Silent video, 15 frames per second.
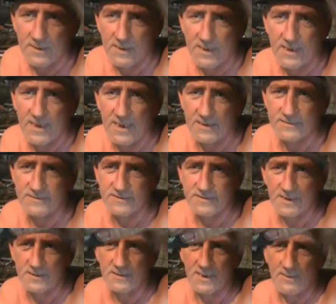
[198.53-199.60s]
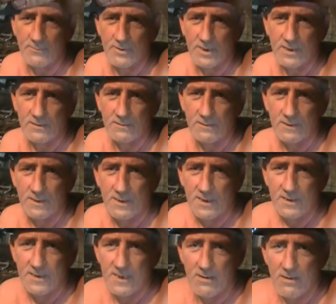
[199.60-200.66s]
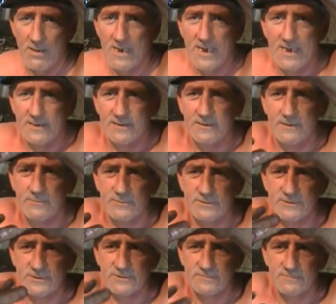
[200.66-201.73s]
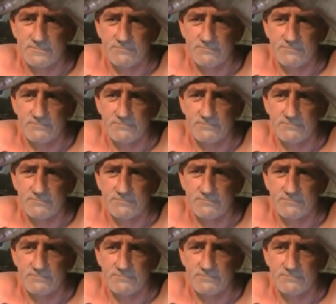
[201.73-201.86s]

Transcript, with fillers: it had stuck that way. Now all I had to do was just